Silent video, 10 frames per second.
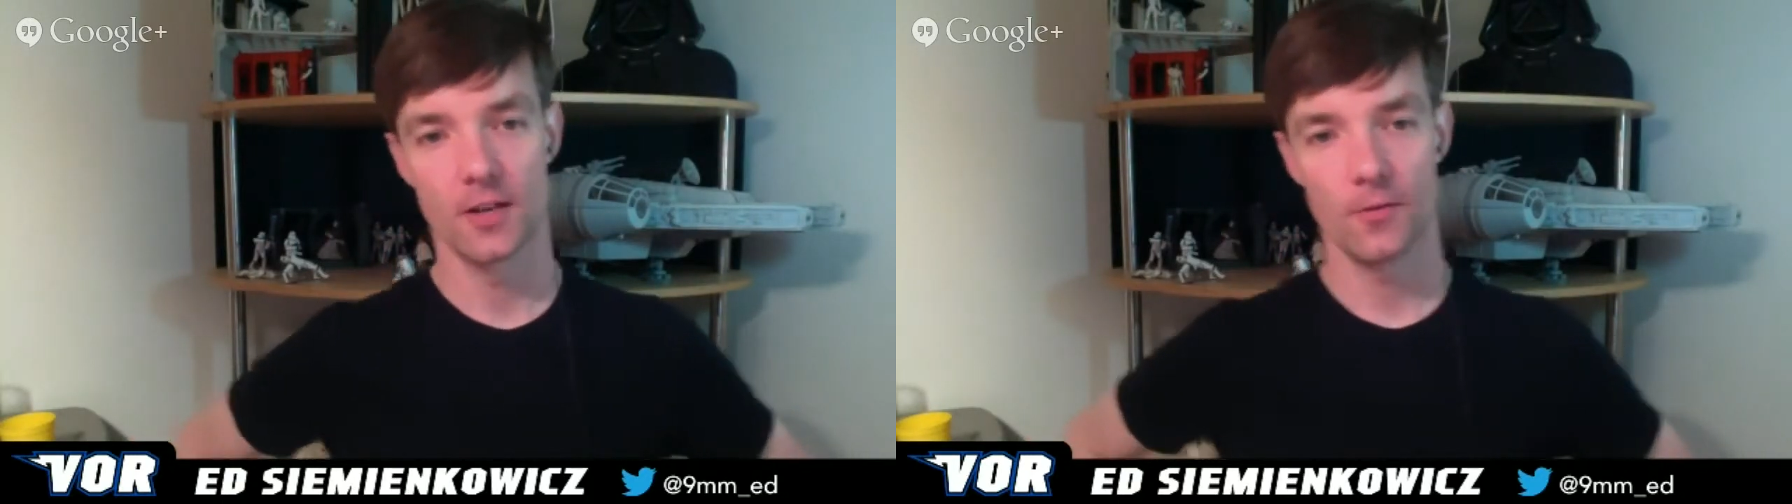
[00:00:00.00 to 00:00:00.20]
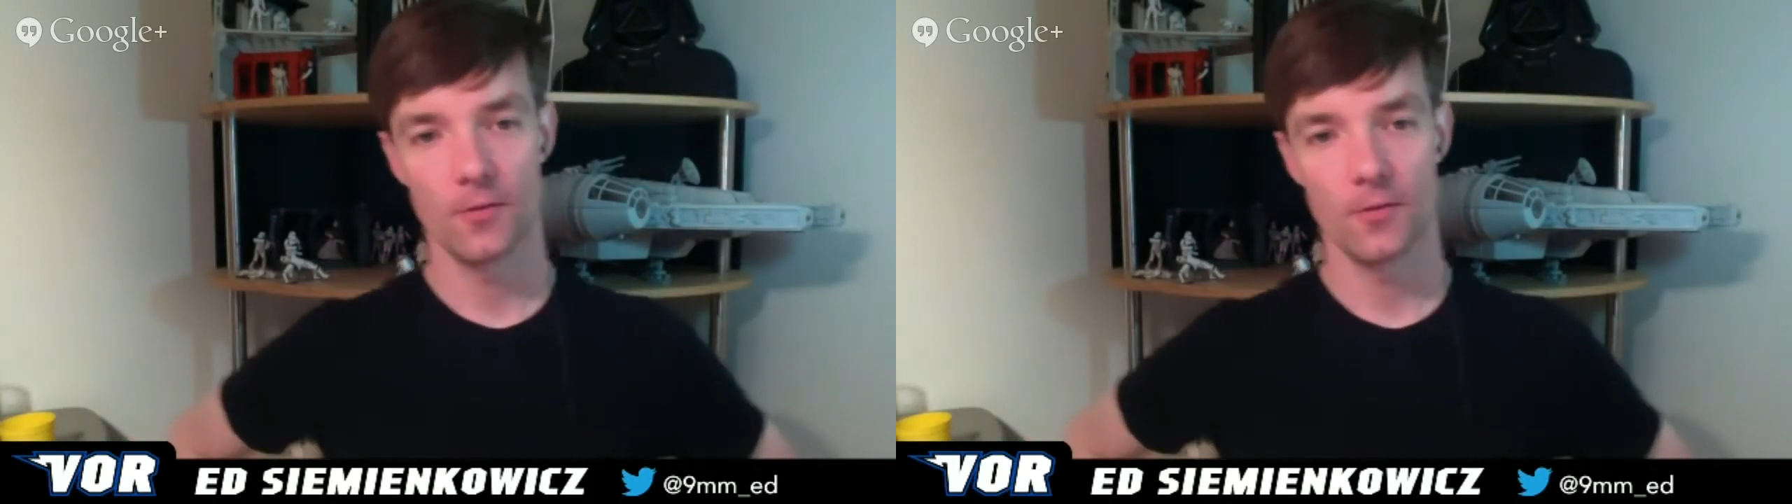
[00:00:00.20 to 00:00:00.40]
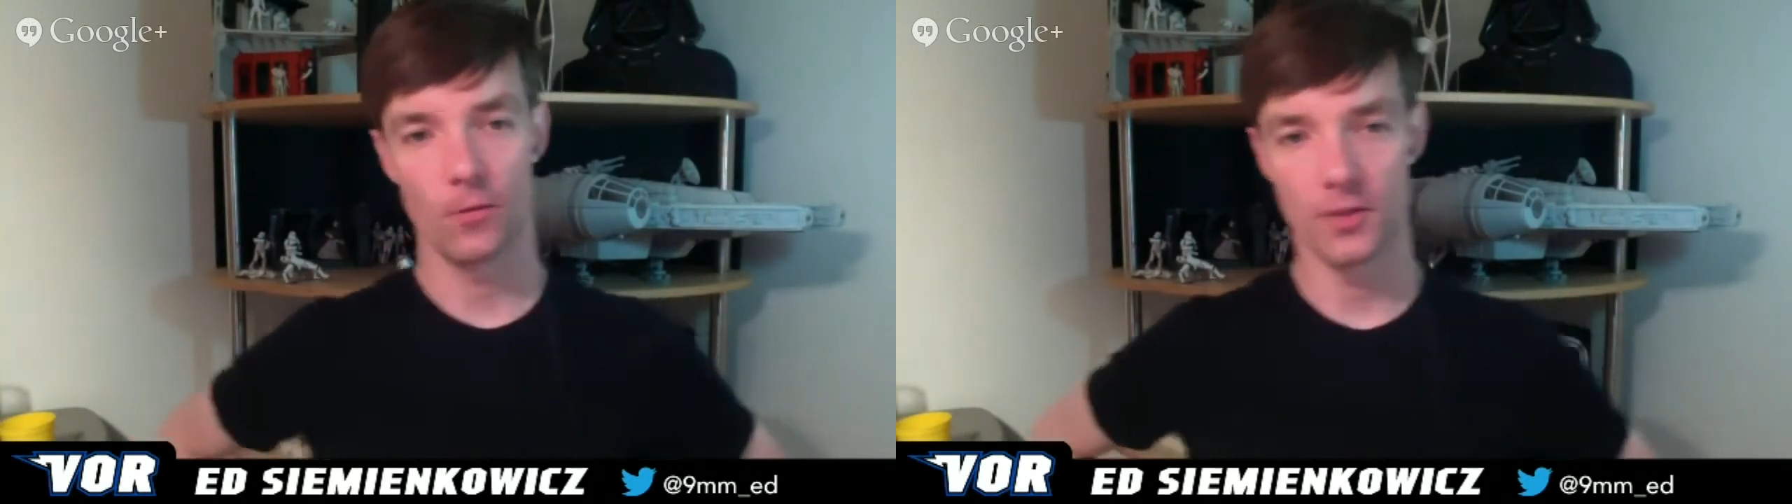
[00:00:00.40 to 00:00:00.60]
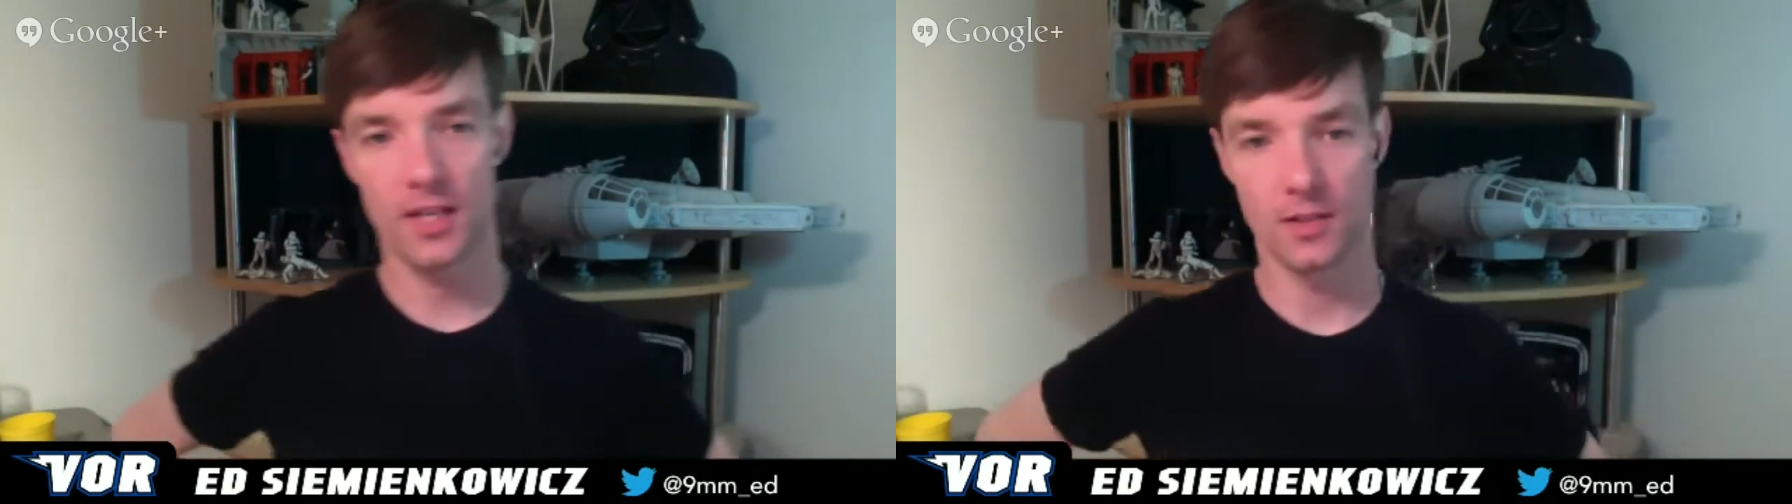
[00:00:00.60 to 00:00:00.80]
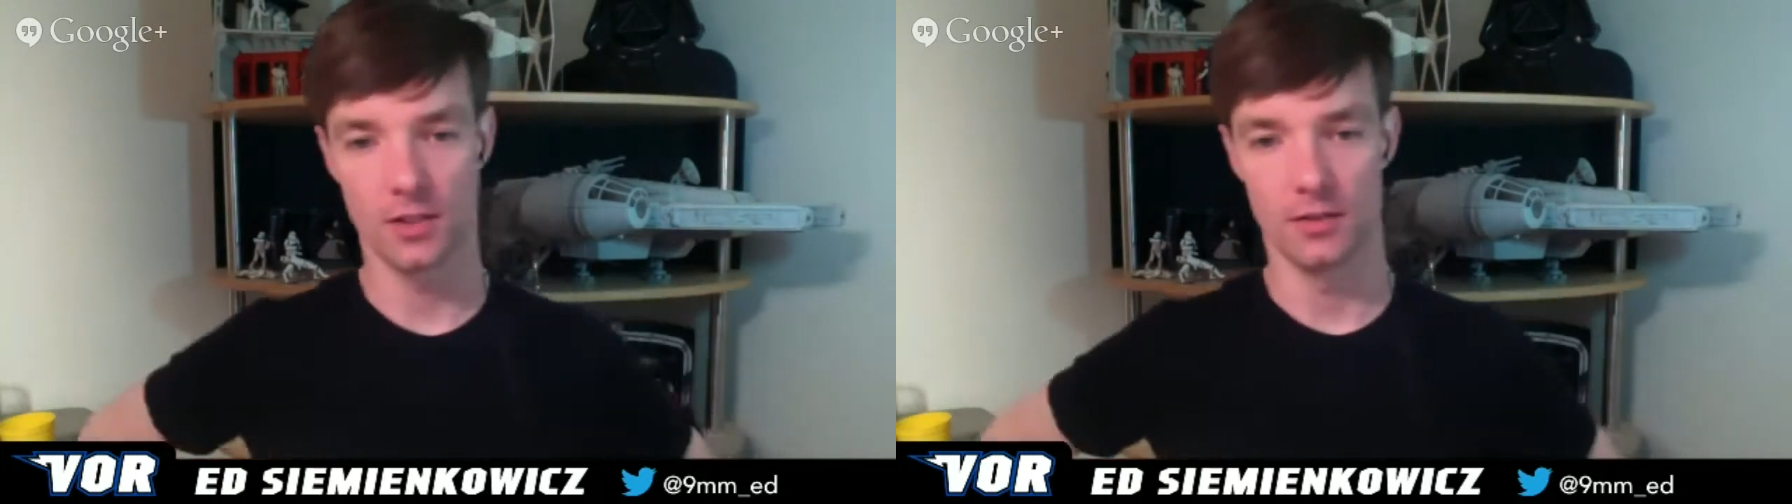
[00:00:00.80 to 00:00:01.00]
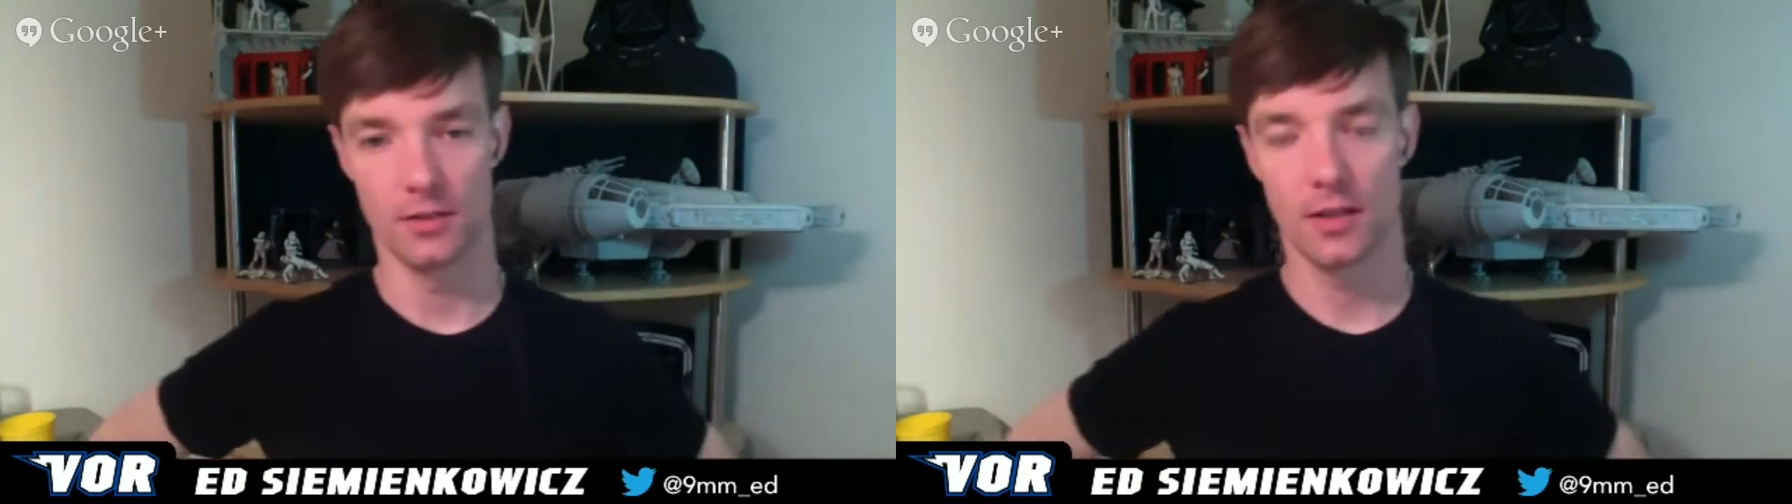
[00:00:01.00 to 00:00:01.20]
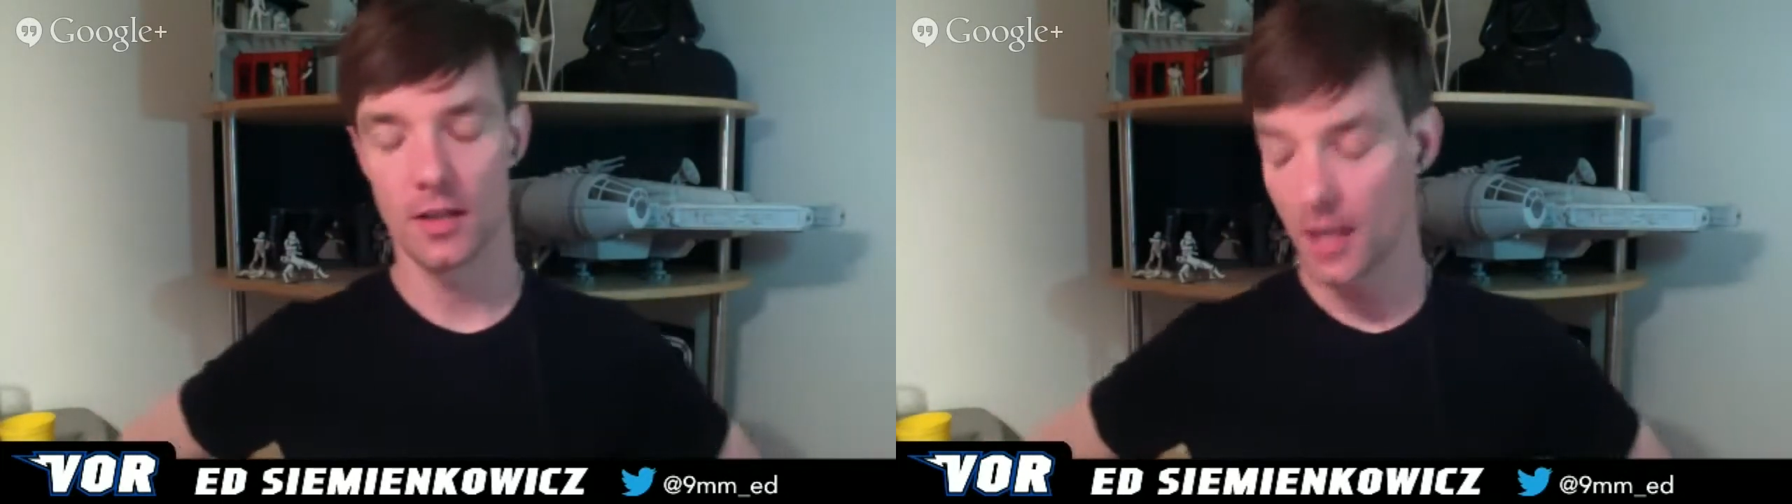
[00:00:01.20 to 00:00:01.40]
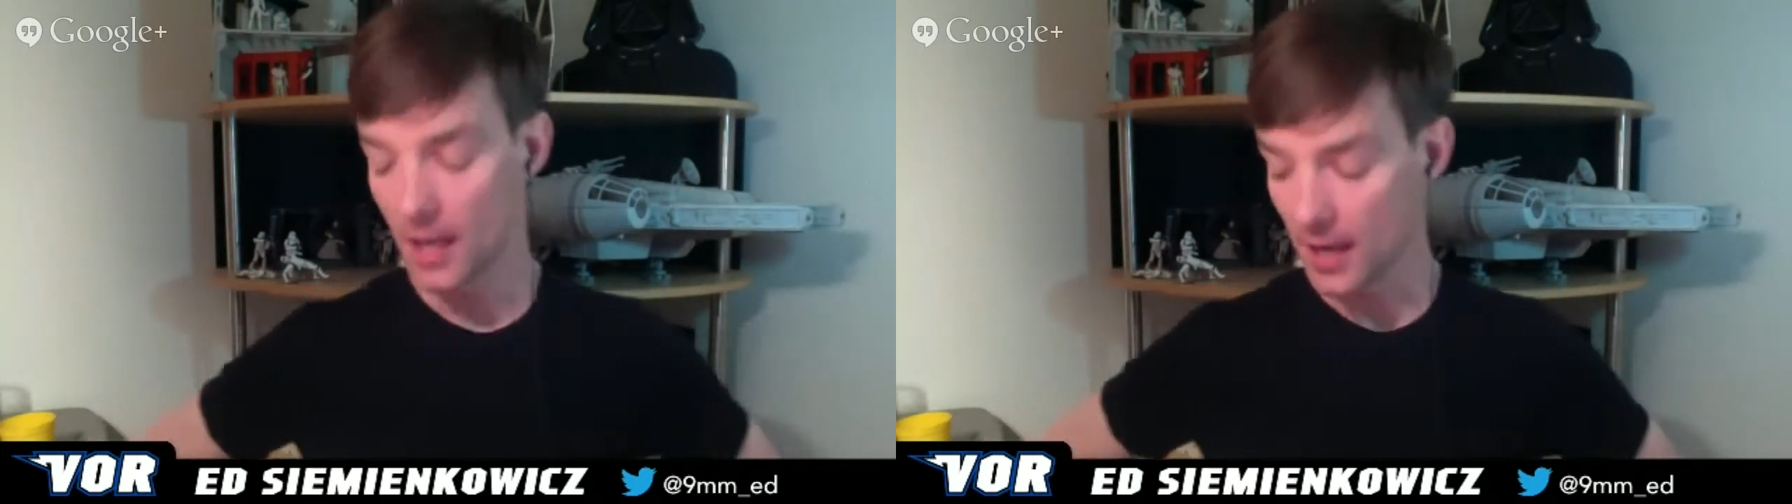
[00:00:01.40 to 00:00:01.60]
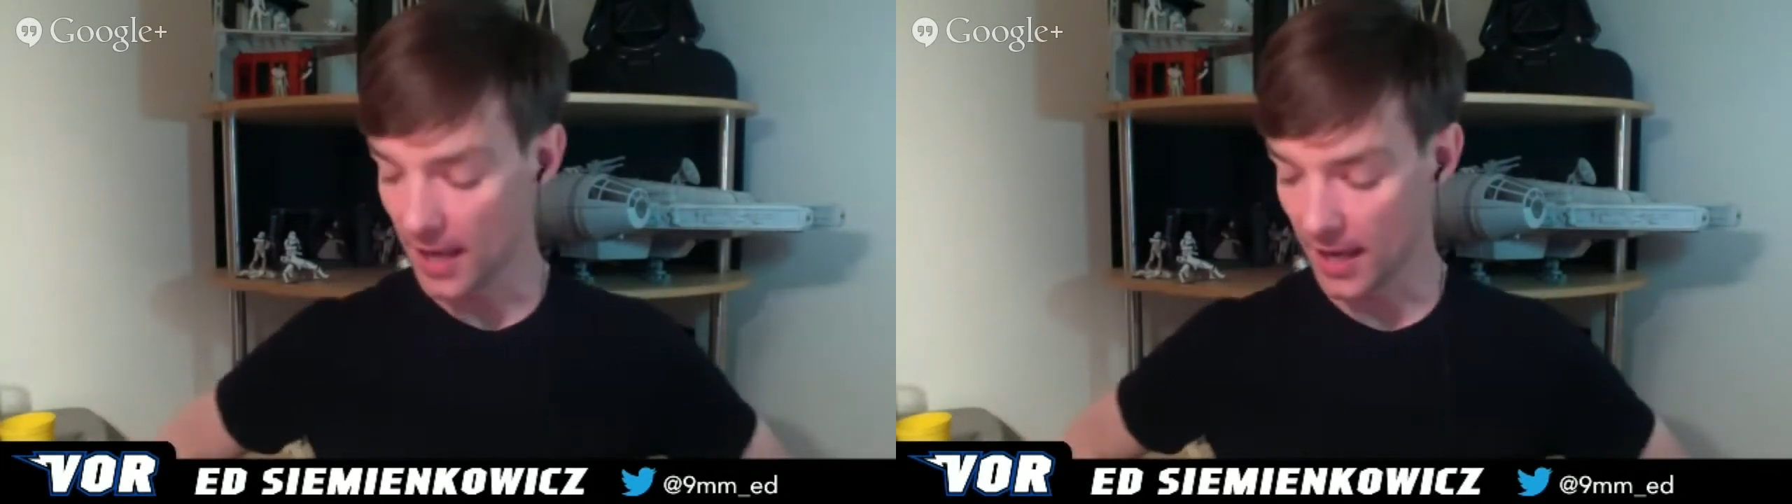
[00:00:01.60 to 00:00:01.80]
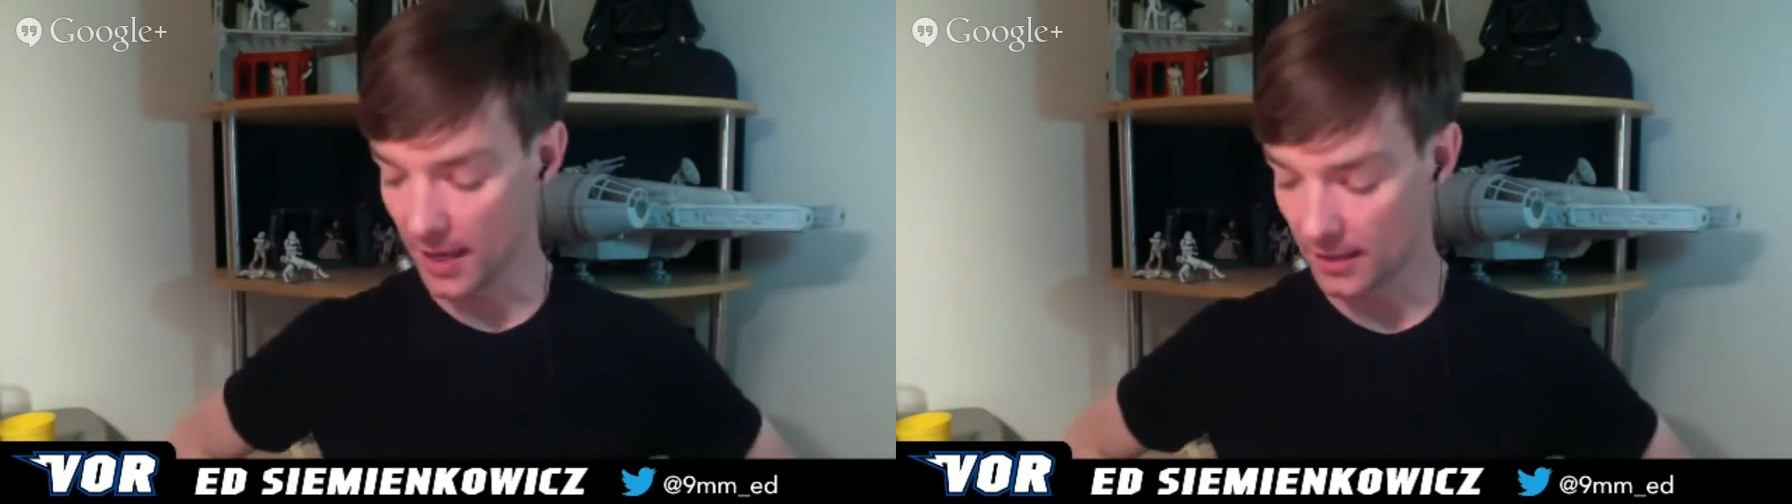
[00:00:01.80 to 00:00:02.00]
for television
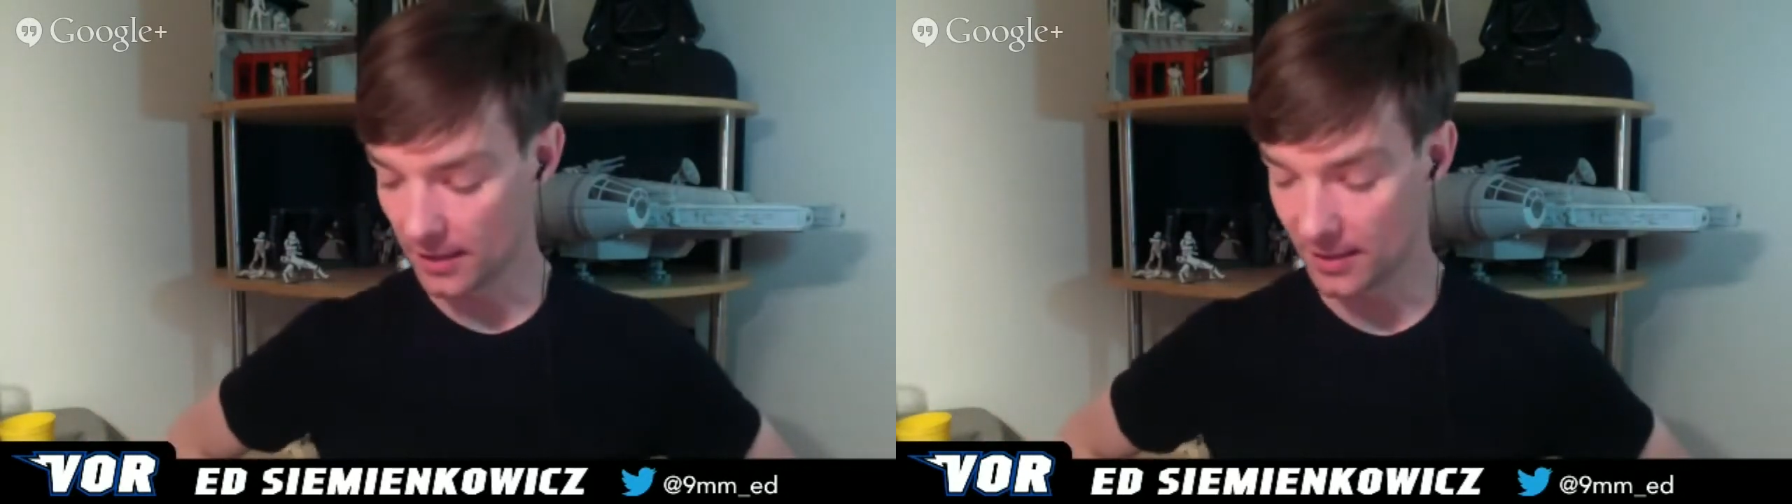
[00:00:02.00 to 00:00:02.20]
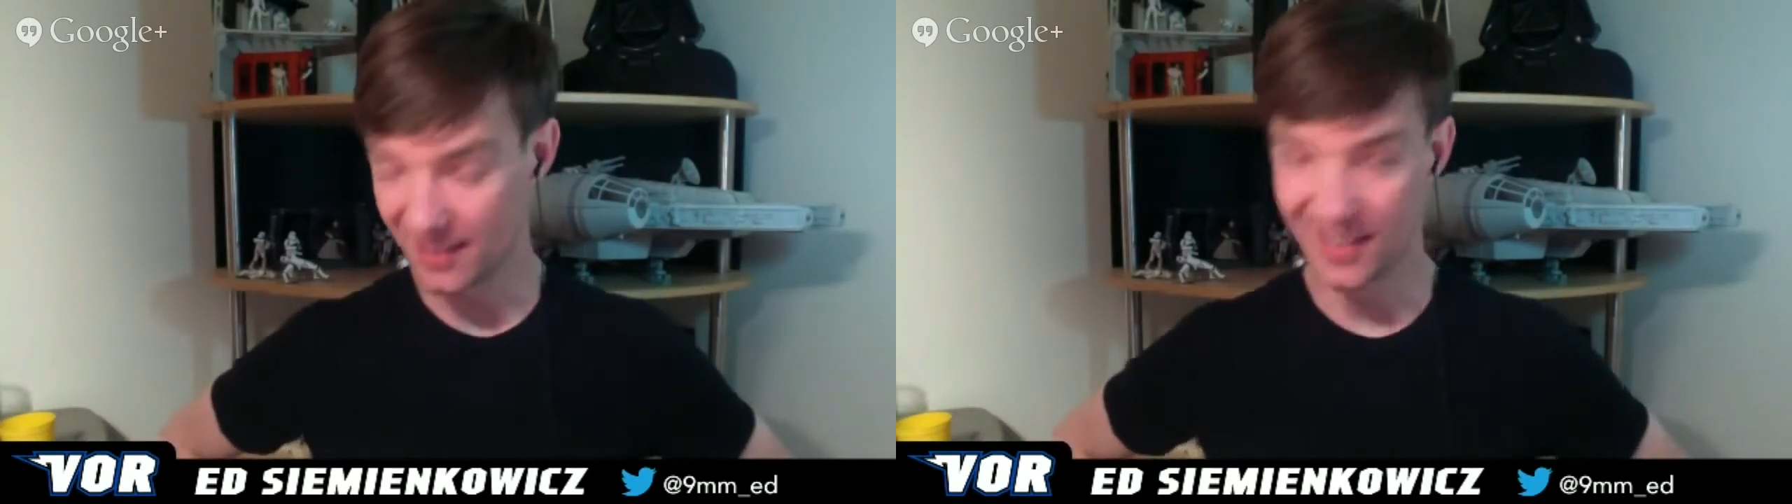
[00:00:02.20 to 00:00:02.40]
and